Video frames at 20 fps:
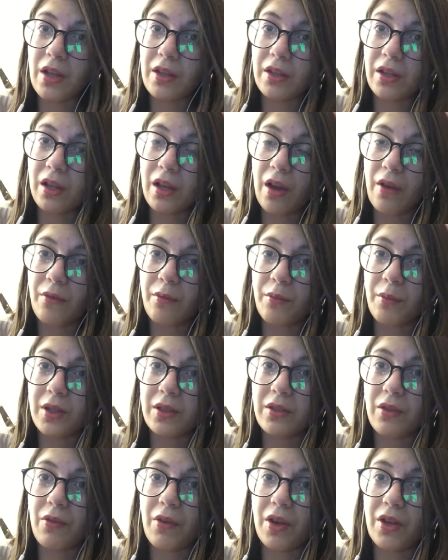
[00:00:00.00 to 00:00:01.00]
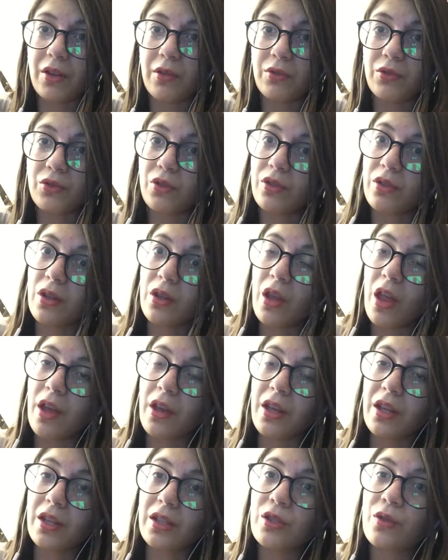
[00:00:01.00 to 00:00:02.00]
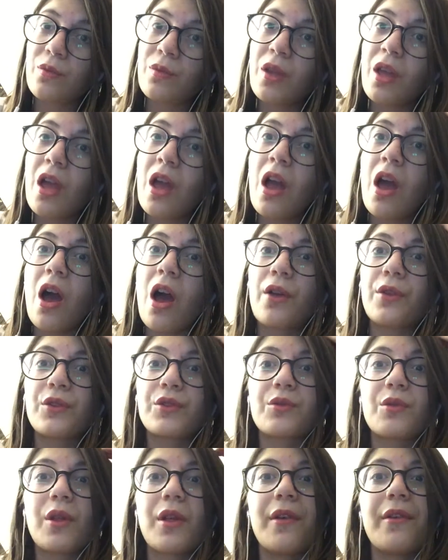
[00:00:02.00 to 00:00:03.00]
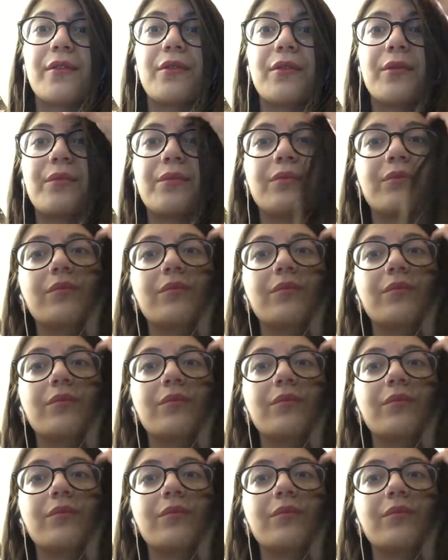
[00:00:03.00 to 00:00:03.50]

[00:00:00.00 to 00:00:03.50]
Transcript: and the government of a country didn't like it and live.